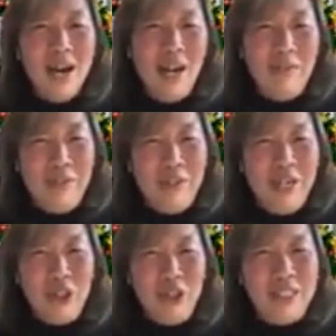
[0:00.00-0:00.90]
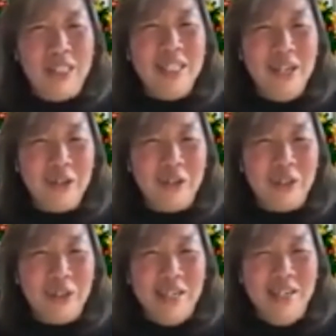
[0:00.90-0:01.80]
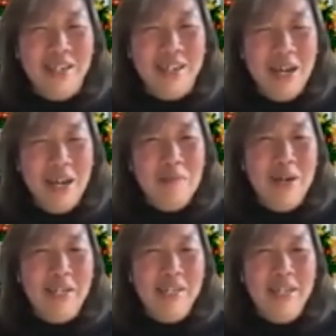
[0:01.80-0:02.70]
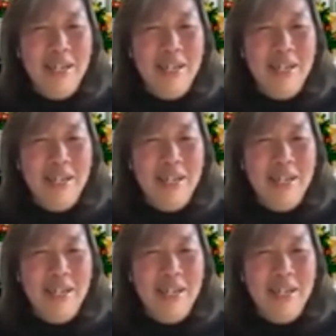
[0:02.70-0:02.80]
I've actually seen others, but